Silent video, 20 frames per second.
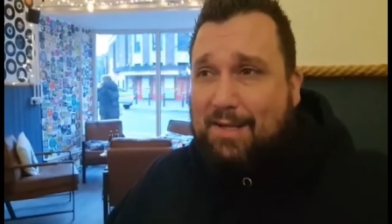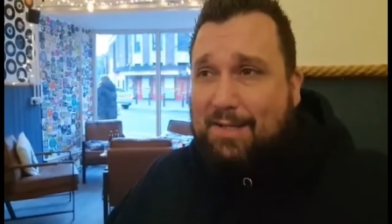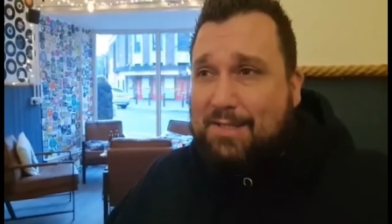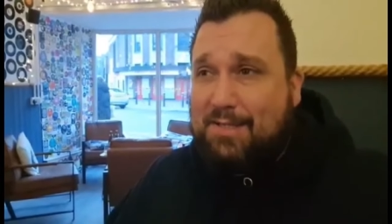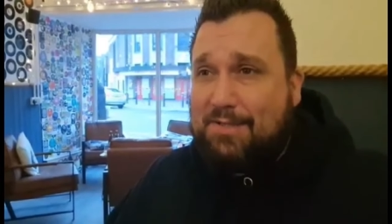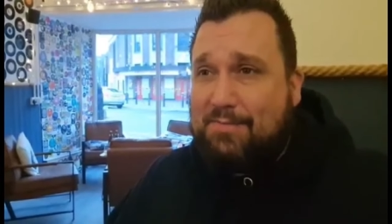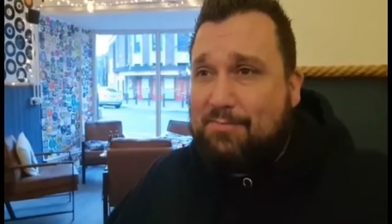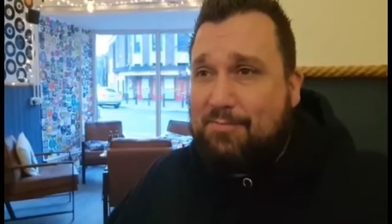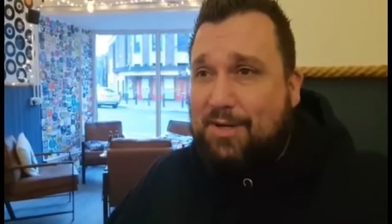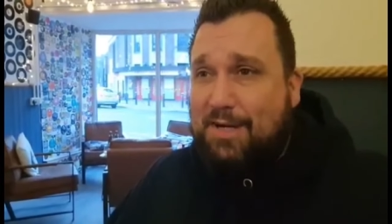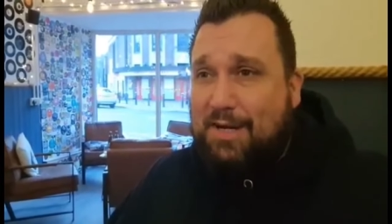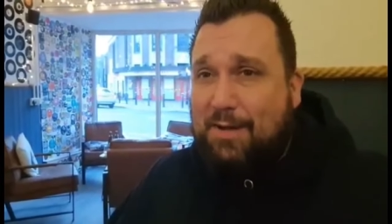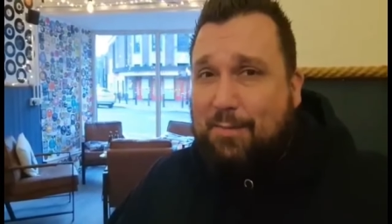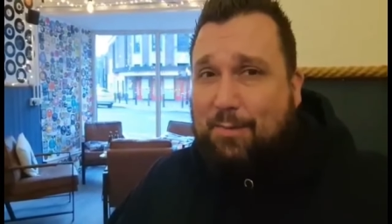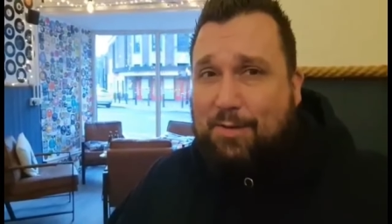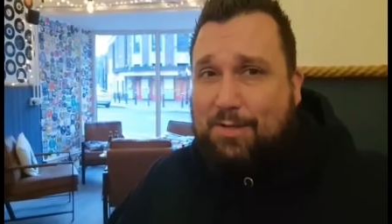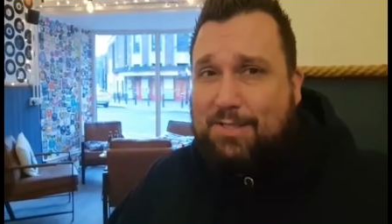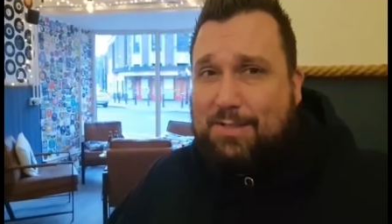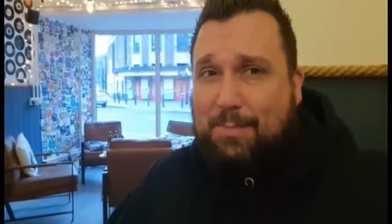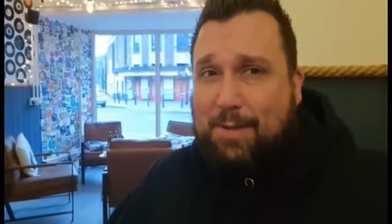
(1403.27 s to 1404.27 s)
Like doesn't really
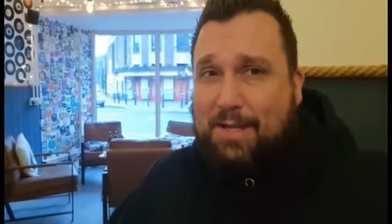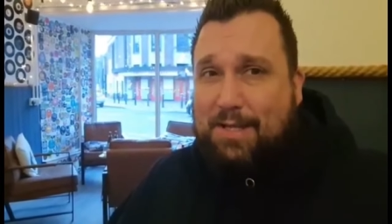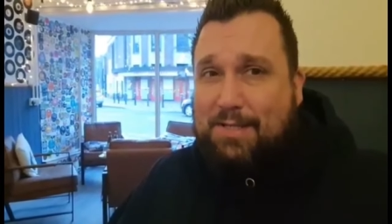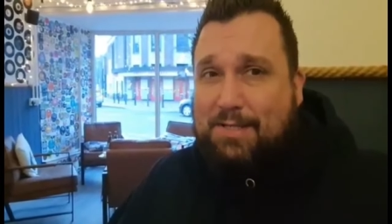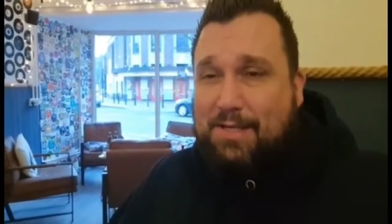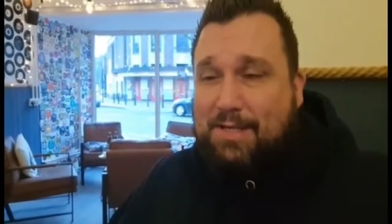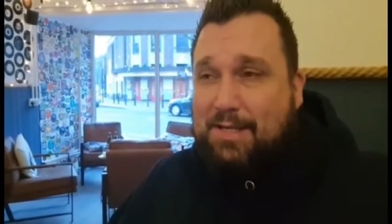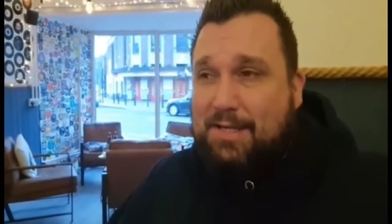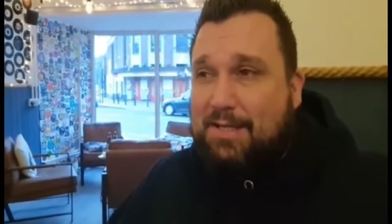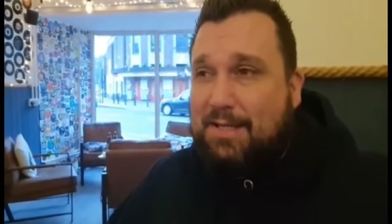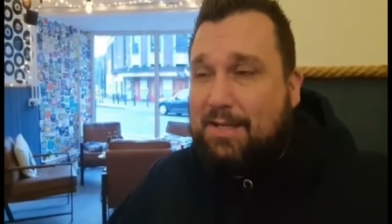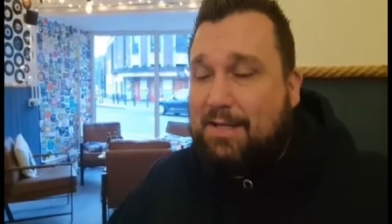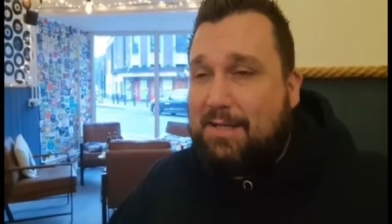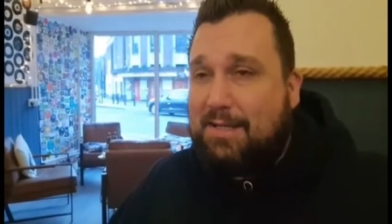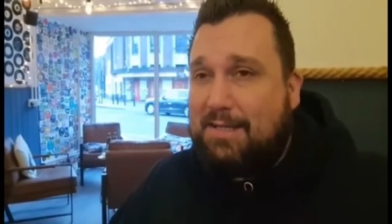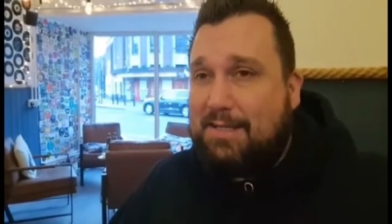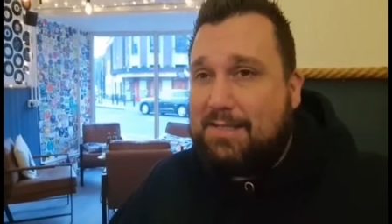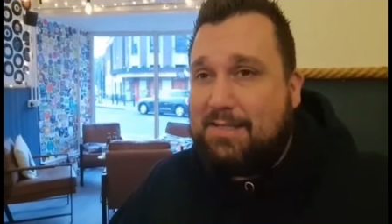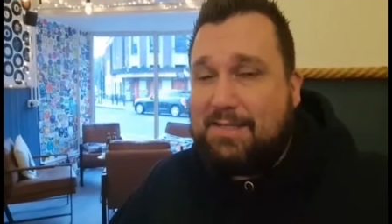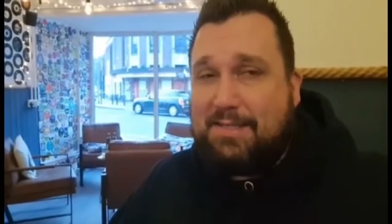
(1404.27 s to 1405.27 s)
want to speak to you.
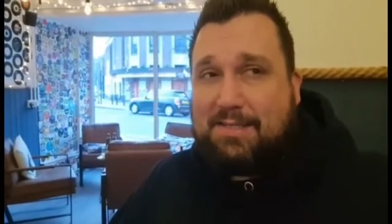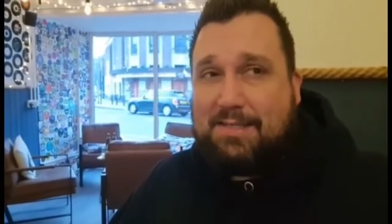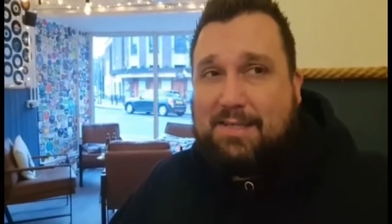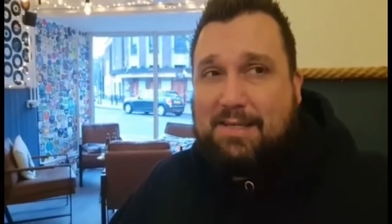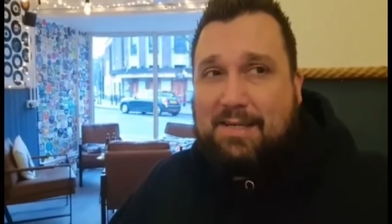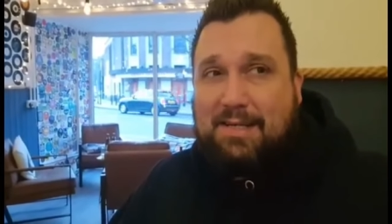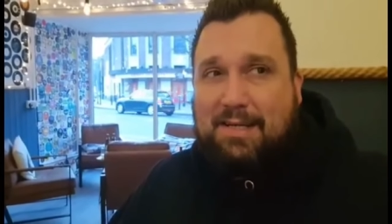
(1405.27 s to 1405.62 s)
Like it's just